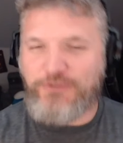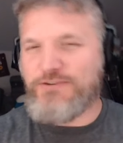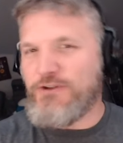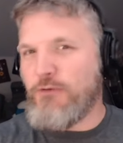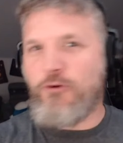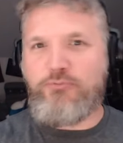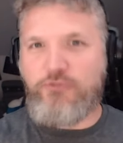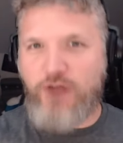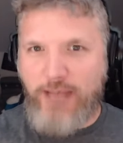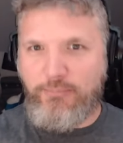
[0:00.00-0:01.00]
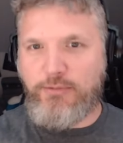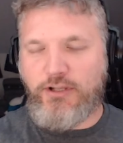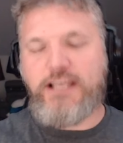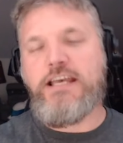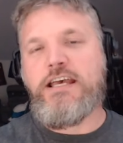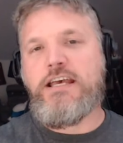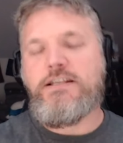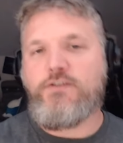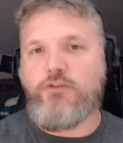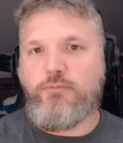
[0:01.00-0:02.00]
There's no more probably,
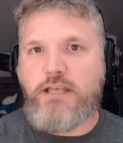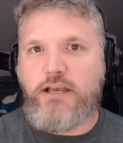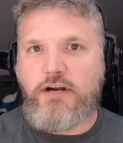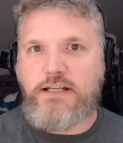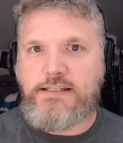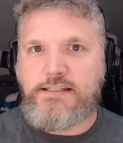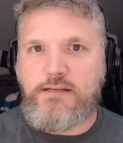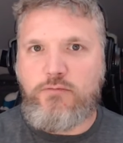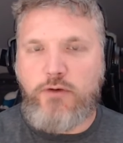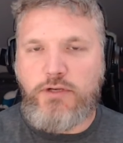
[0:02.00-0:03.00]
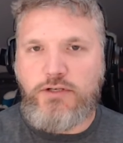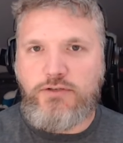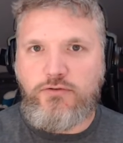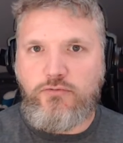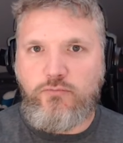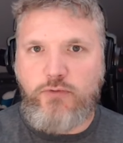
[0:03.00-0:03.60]
so it'll be interesting to see what we do